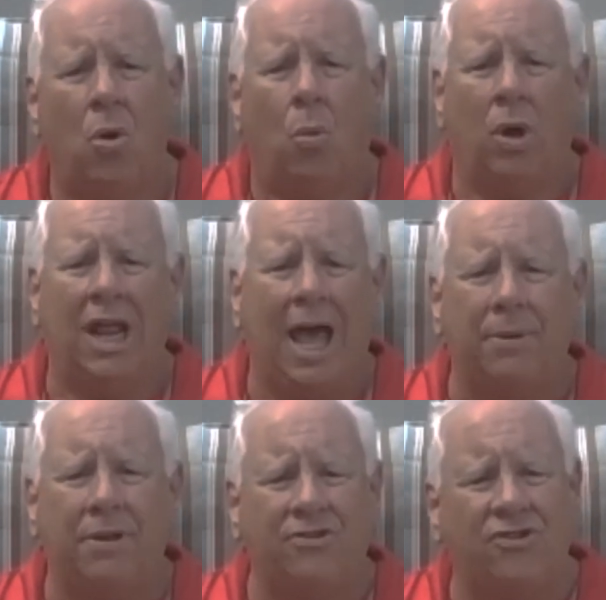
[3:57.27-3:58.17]
What
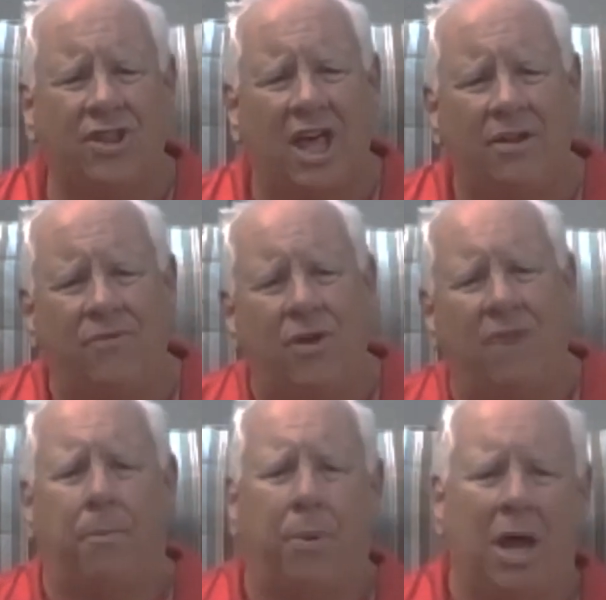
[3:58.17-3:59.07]
happens is that if you
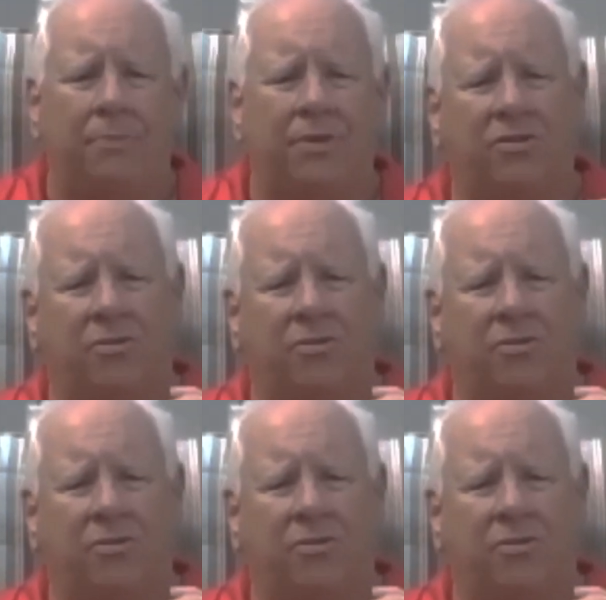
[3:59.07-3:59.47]
have a pipe that's